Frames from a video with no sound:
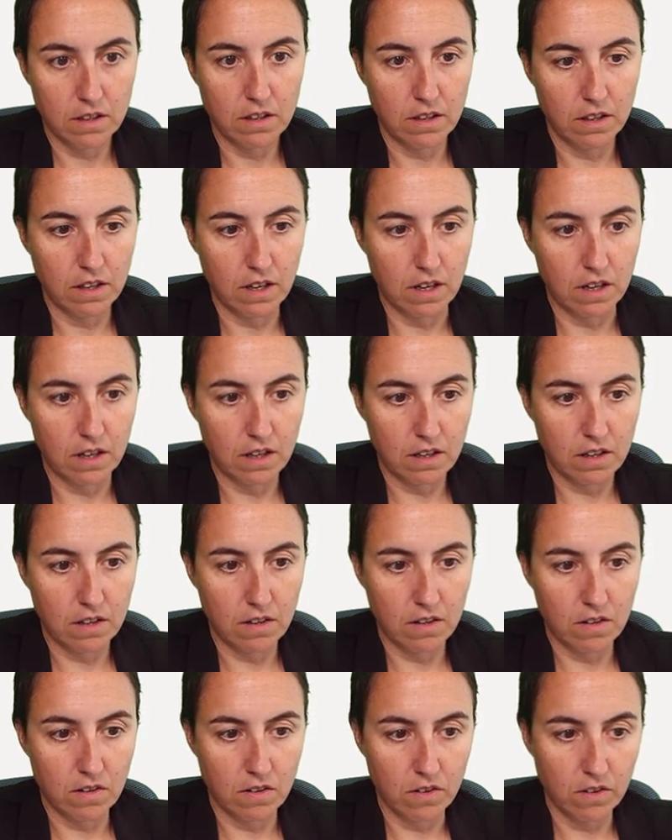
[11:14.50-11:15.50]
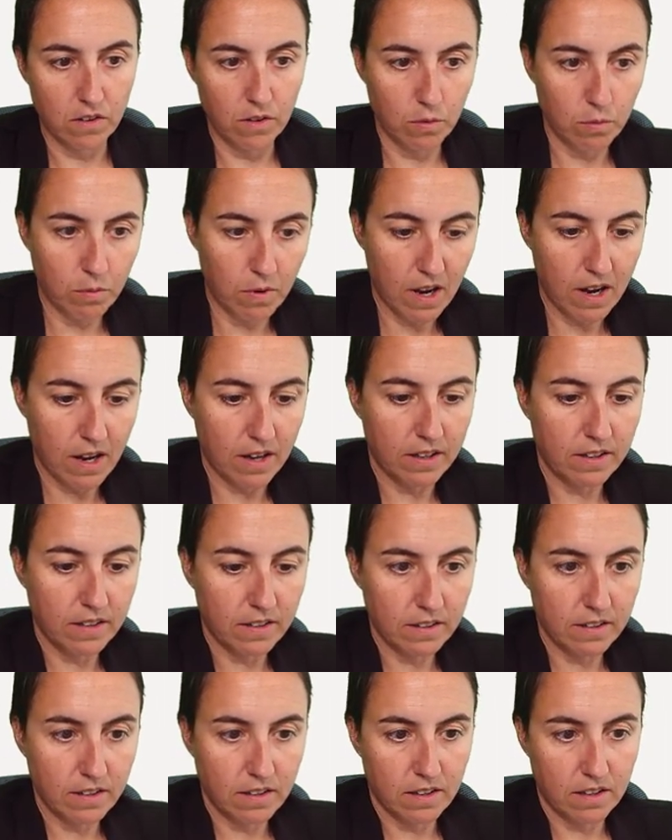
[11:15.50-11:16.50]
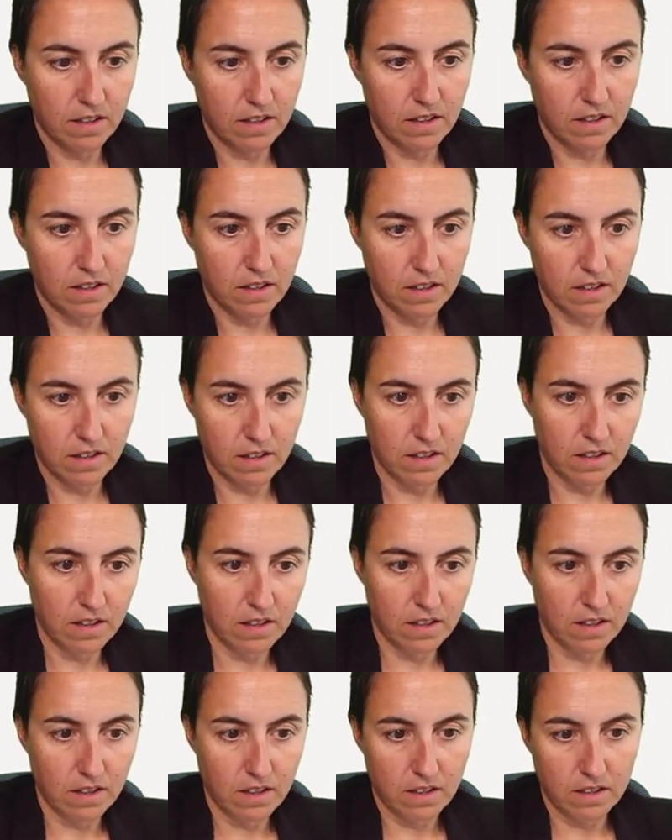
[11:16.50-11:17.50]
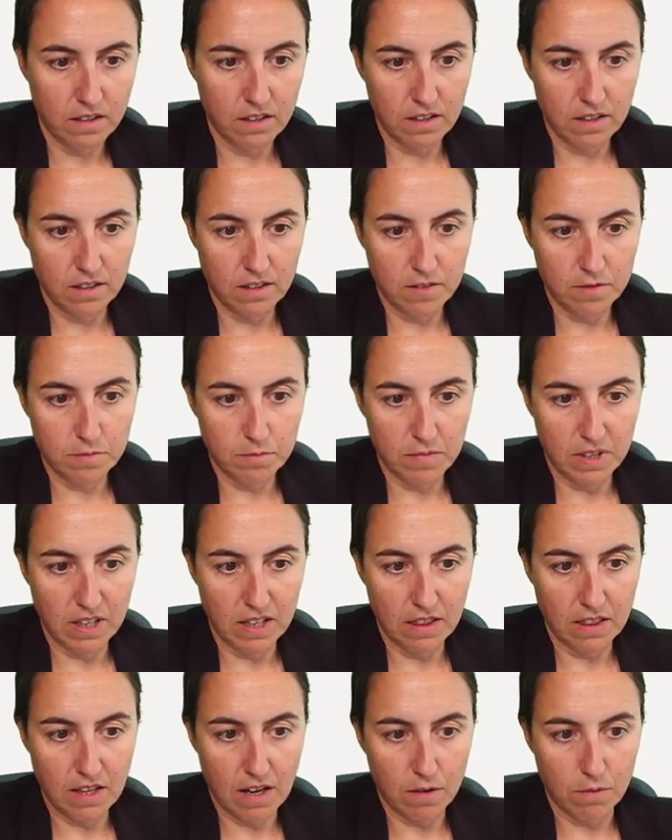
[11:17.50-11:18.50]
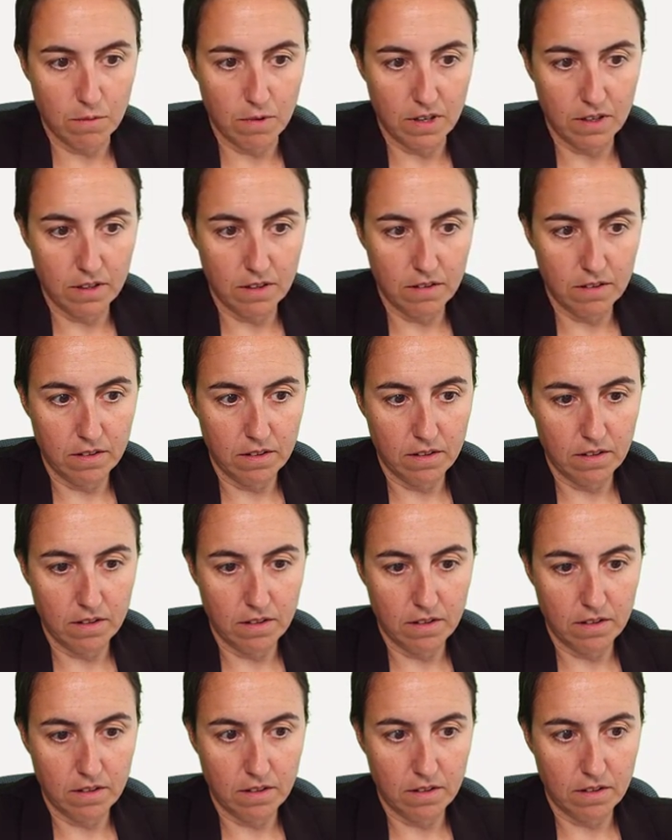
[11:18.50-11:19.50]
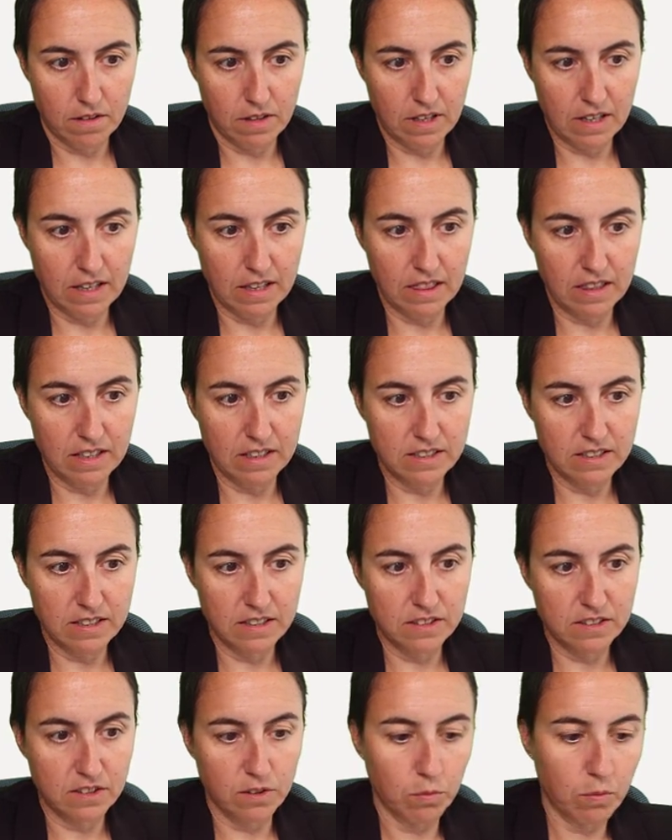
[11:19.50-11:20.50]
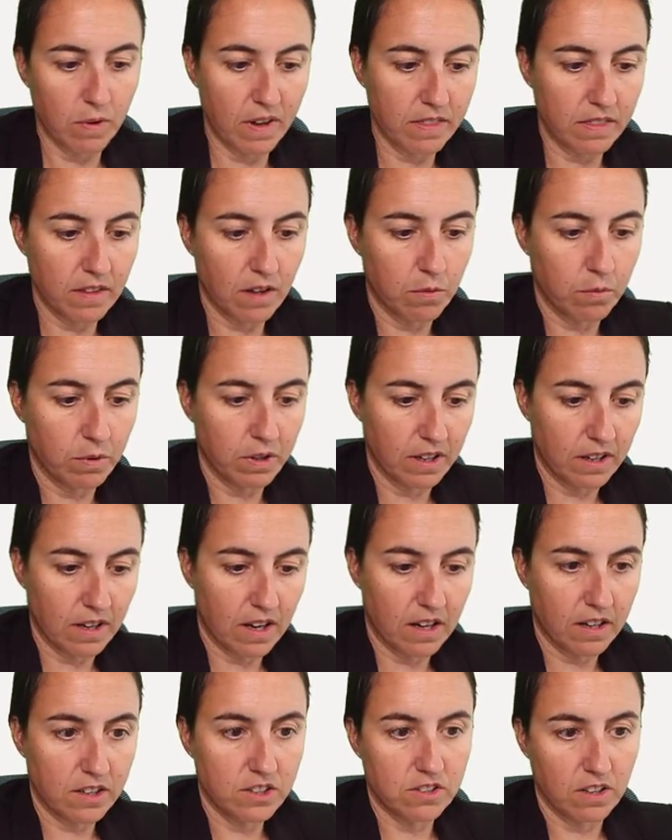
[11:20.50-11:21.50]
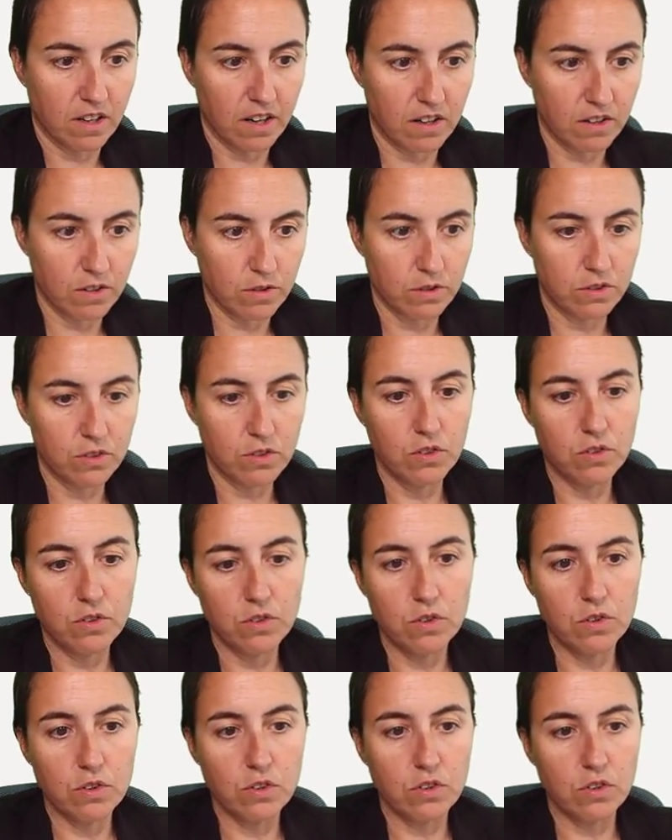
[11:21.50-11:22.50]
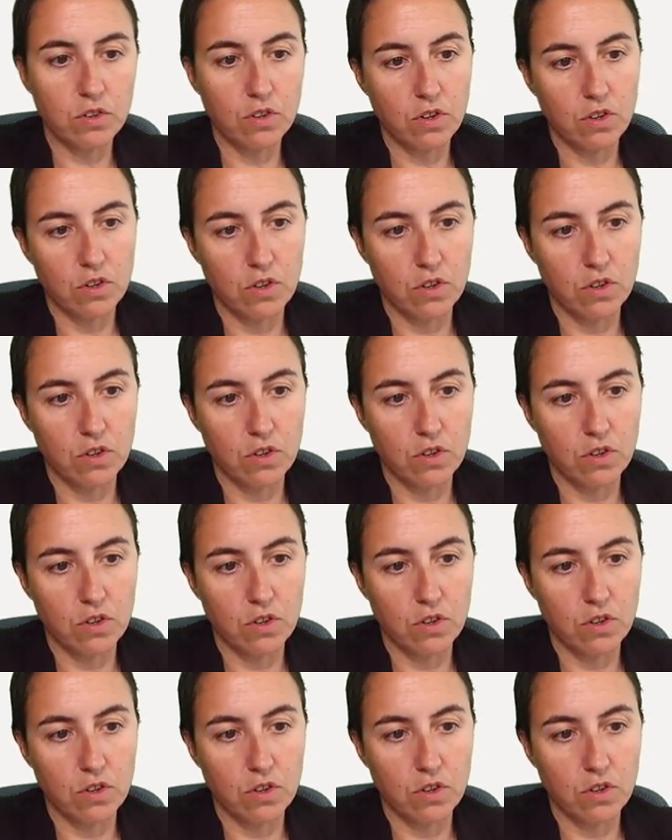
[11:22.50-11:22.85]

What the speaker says: Yeah. Otherwise, give me that one. And this is the one that we actually are going to use.